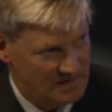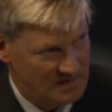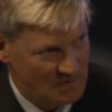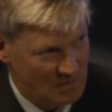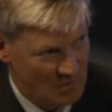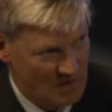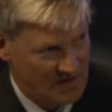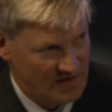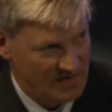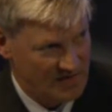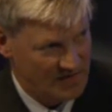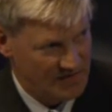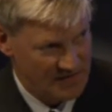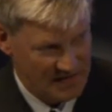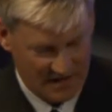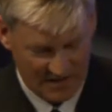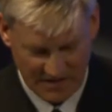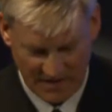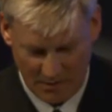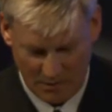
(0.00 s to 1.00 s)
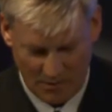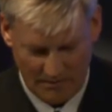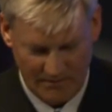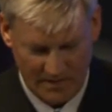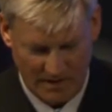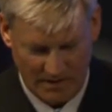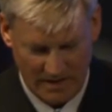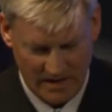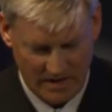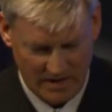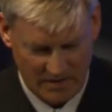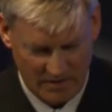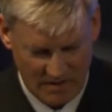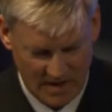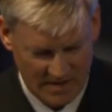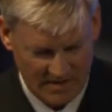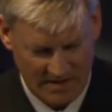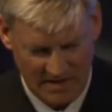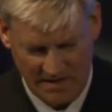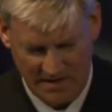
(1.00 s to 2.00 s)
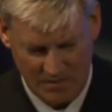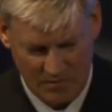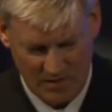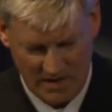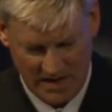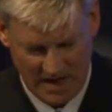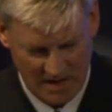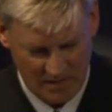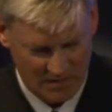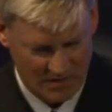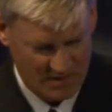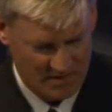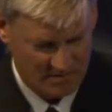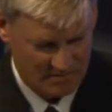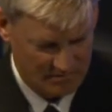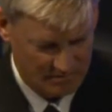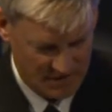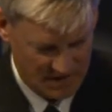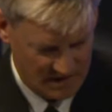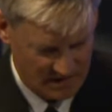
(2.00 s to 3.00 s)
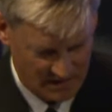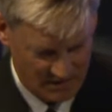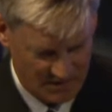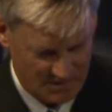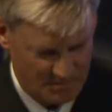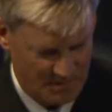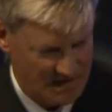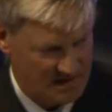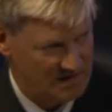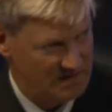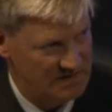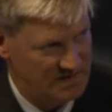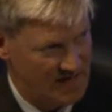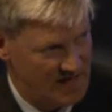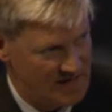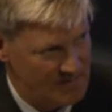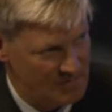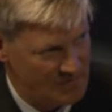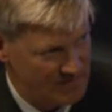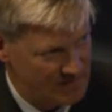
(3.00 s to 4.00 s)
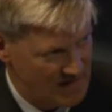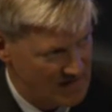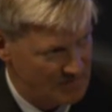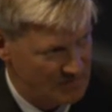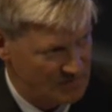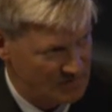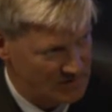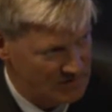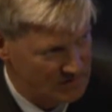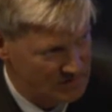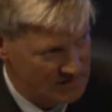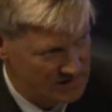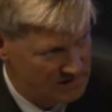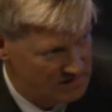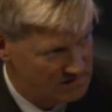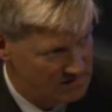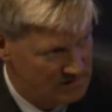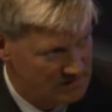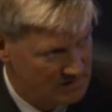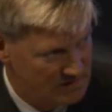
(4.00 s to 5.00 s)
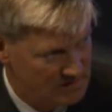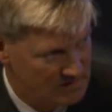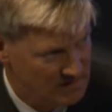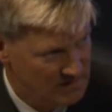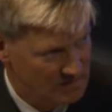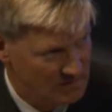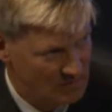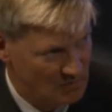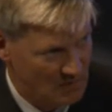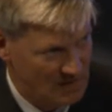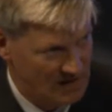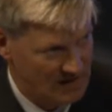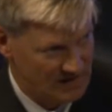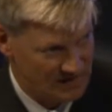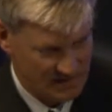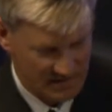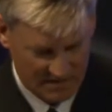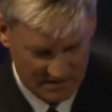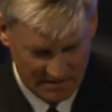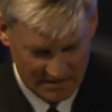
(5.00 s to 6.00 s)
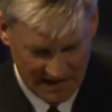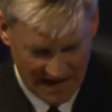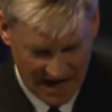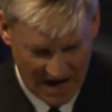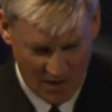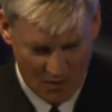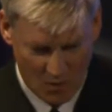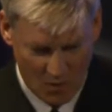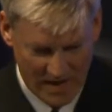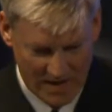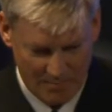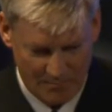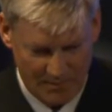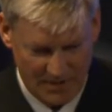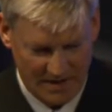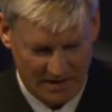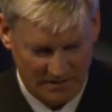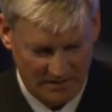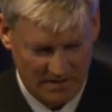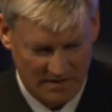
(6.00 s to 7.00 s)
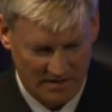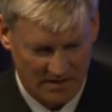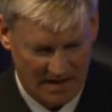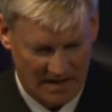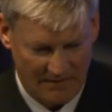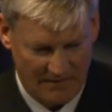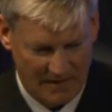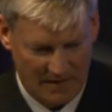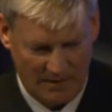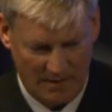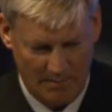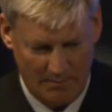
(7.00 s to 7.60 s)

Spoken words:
One of the things they were very interested in when I was sitting there spending time with Admiral Ewan was how we built a very